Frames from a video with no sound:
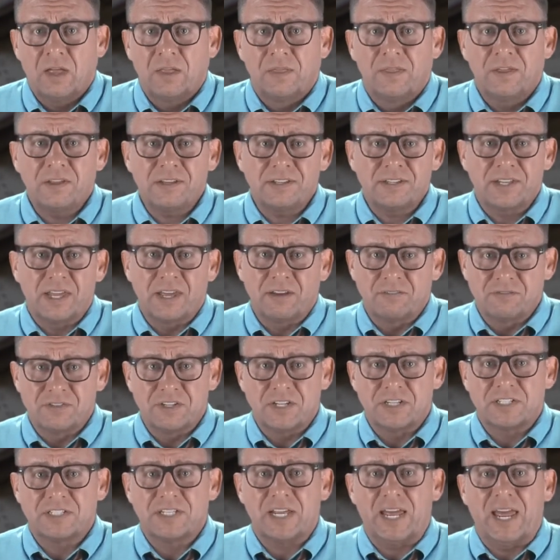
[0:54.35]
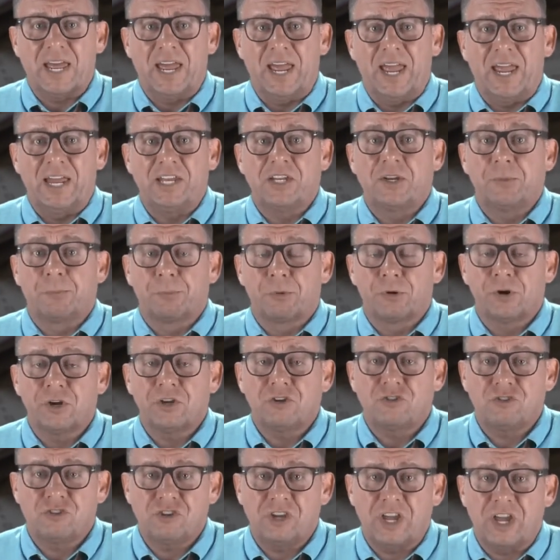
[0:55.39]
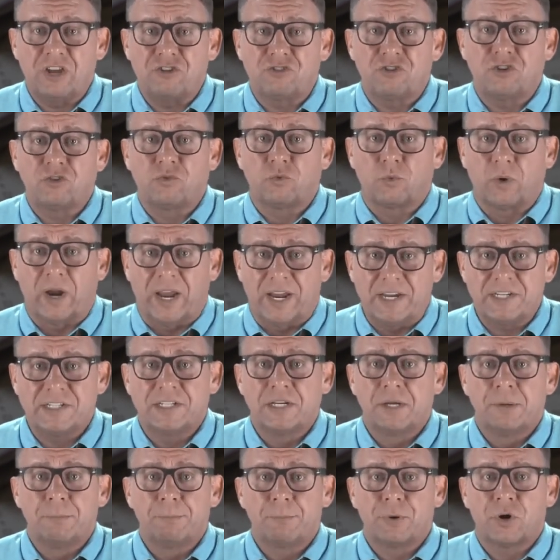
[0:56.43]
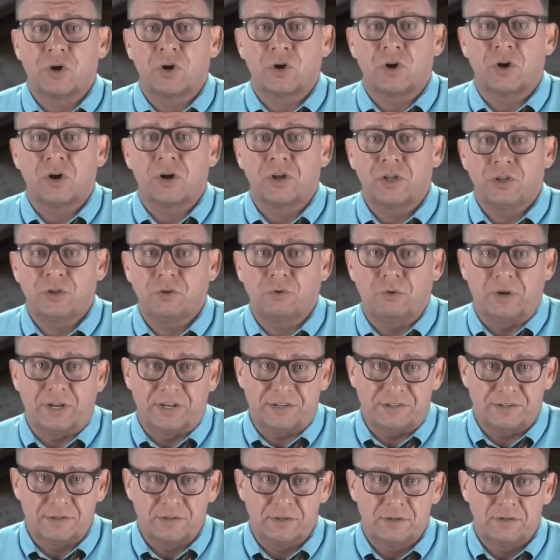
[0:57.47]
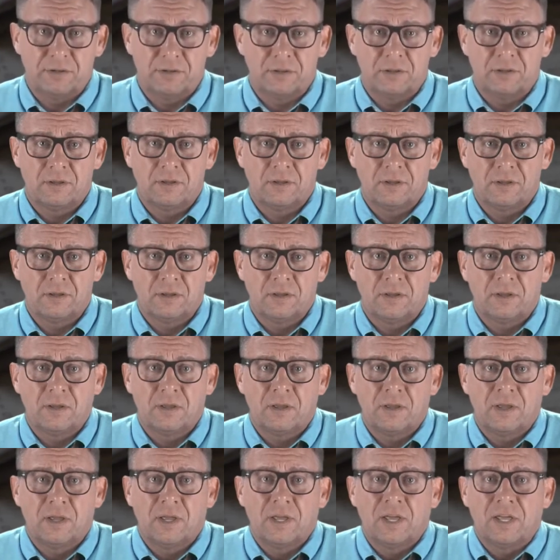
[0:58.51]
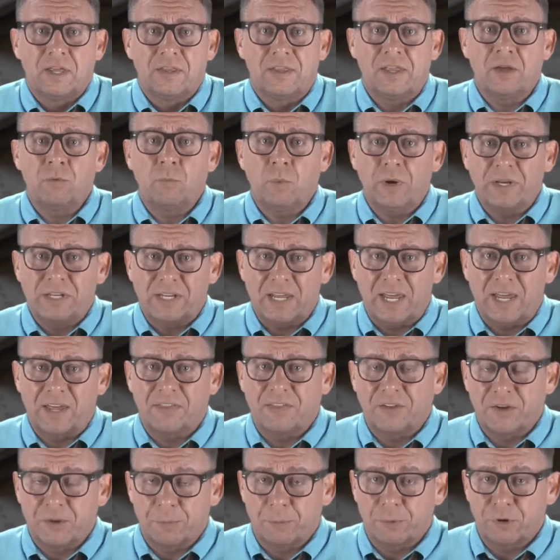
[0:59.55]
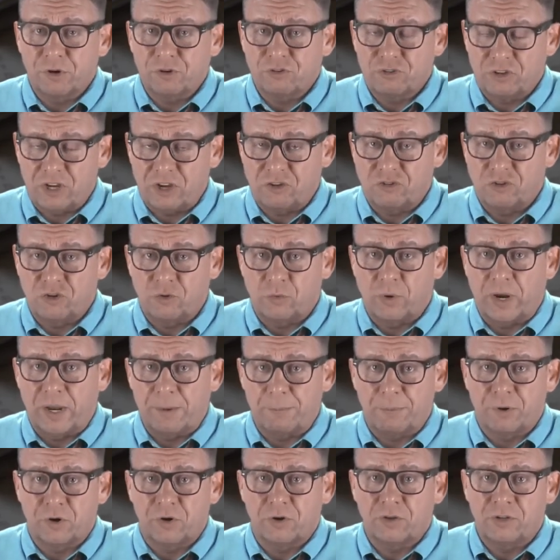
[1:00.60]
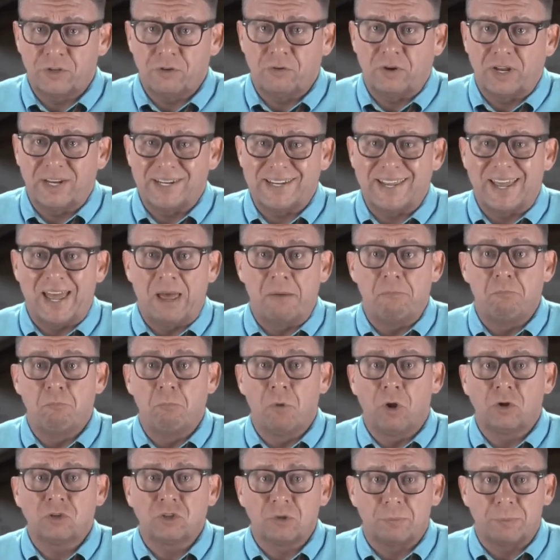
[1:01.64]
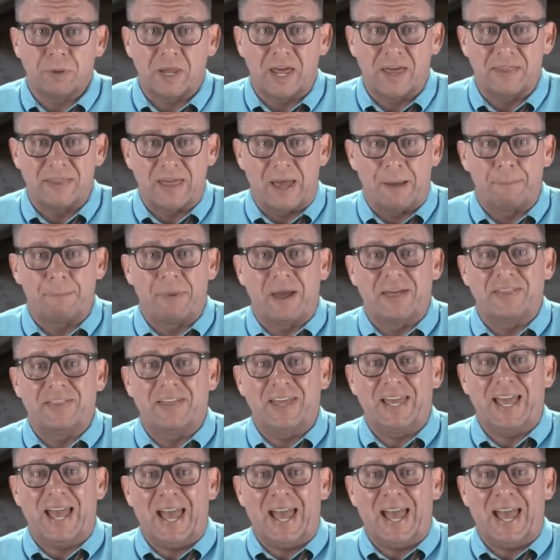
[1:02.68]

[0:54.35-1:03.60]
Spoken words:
This gives us a depreciation rate per unit. Then we take the depreciation rate per unit and multiply that by the